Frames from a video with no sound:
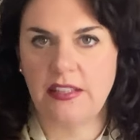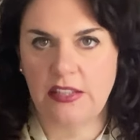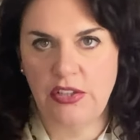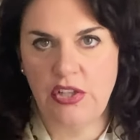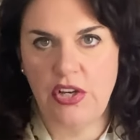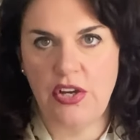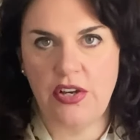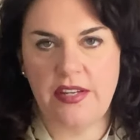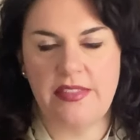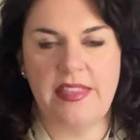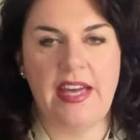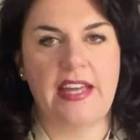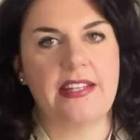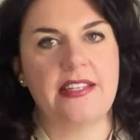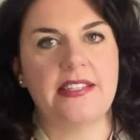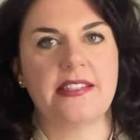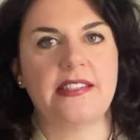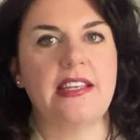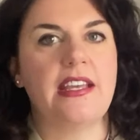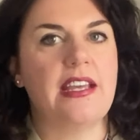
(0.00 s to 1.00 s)
look that
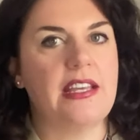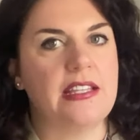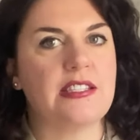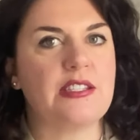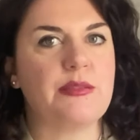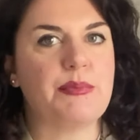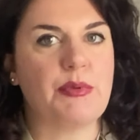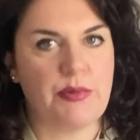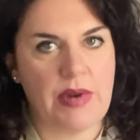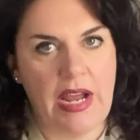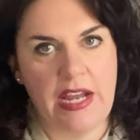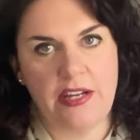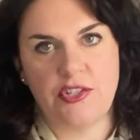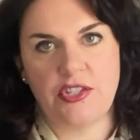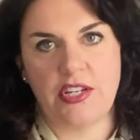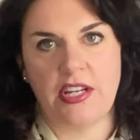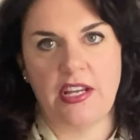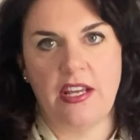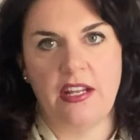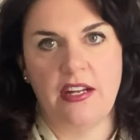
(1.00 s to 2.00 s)
is the
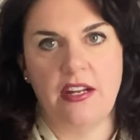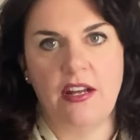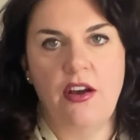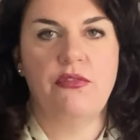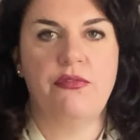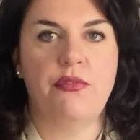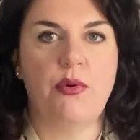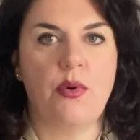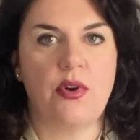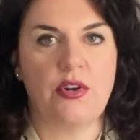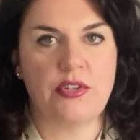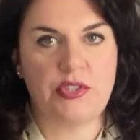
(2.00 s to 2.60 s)
inspiration for